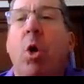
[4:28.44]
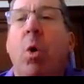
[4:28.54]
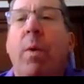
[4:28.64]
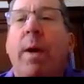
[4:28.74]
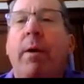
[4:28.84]

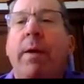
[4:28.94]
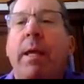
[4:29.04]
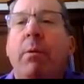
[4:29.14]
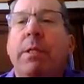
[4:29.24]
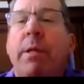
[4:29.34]
Well,
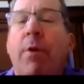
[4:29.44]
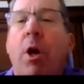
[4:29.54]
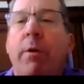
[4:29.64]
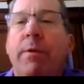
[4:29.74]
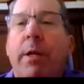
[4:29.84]
he was
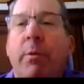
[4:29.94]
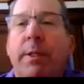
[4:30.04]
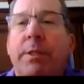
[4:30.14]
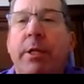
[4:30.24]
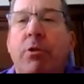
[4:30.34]
involved in a real
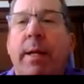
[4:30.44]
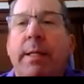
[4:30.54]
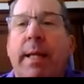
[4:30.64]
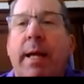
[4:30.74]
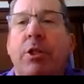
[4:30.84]
estate
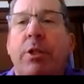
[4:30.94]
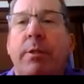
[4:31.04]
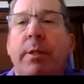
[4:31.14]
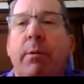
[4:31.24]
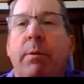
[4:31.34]

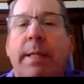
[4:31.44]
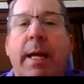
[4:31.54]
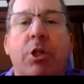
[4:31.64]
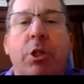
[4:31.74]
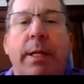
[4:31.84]
transaction and was
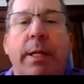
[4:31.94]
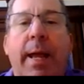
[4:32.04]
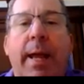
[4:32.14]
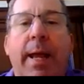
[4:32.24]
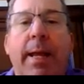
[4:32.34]
actually
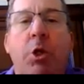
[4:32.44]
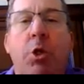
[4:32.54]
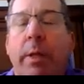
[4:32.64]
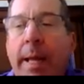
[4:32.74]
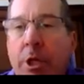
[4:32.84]
a
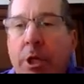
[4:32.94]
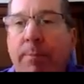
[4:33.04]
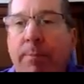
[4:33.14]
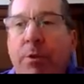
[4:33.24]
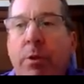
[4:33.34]
dual agent.
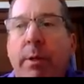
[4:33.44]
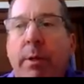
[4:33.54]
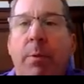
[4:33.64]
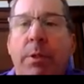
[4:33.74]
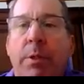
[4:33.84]
So he
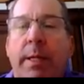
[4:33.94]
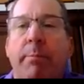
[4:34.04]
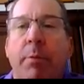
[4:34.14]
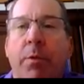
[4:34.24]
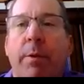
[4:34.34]
represented
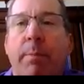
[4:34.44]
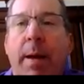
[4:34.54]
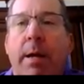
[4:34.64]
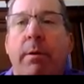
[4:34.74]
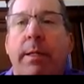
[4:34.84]
both the
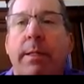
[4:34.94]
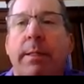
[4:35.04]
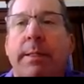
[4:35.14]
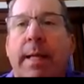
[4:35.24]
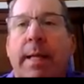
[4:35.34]
buyer and
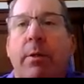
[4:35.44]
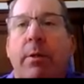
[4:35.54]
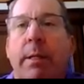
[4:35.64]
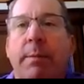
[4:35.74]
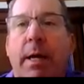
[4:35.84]
seller
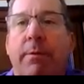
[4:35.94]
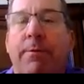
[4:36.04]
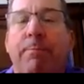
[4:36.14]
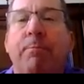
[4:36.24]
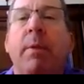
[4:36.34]
himself.
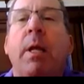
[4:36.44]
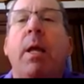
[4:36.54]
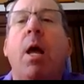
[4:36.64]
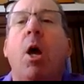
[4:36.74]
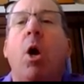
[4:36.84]

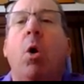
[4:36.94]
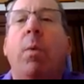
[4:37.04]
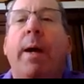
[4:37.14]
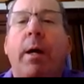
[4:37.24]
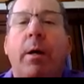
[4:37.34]

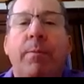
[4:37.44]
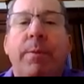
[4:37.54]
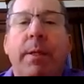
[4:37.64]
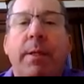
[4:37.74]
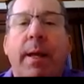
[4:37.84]
Well,
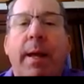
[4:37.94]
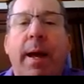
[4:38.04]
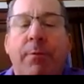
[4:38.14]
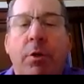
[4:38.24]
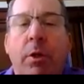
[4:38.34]

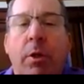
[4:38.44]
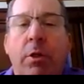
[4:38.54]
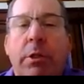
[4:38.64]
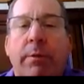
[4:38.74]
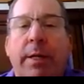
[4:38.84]
after close
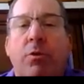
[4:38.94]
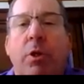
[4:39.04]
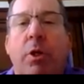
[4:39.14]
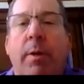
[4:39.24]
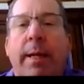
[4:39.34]
of
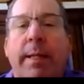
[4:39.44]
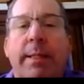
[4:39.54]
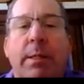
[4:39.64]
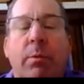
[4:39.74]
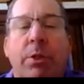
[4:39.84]
escrow, I guess
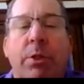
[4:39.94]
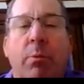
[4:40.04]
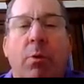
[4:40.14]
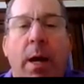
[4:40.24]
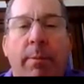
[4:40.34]
there were some
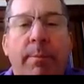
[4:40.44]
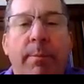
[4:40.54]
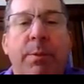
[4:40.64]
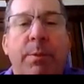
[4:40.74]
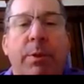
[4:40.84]

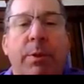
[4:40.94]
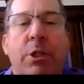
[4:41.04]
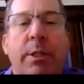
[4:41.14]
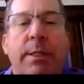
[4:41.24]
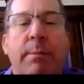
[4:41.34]
problems,
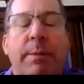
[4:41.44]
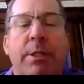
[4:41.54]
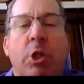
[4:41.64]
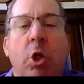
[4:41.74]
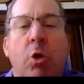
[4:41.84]
potentially some
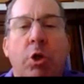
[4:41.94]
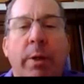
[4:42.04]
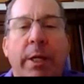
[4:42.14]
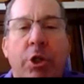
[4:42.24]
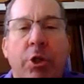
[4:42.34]
disclosure
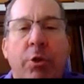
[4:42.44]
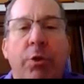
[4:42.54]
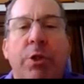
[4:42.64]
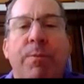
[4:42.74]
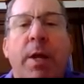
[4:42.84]

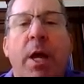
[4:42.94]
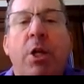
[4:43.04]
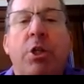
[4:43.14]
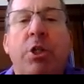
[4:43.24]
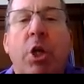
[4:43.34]
issues.
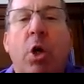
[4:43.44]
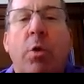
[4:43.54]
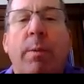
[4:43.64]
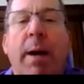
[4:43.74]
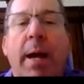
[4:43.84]
So
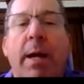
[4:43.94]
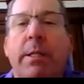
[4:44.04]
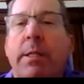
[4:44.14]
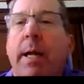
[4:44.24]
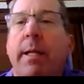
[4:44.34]
the buyer
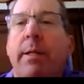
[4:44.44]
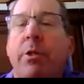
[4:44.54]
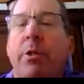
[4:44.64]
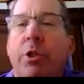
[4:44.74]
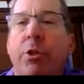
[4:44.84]
decided to
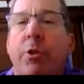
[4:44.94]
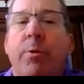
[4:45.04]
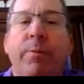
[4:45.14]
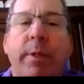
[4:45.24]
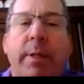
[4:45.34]

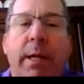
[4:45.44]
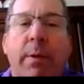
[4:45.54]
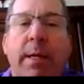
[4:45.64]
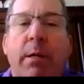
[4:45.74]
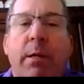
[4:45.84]
sue Gary
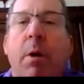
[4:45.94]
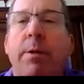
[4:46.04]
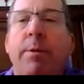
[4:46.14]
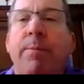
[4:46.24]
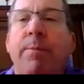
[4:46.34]
Gill
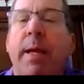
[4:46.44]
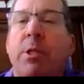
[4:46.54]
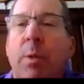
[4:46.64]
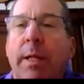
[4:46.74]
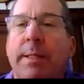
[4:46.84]
Martin as
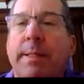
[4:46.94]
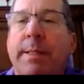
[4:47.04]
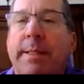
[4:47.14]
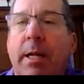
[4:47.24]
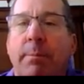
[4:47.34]
well as the
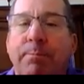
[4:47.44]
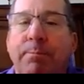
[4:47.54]
seller.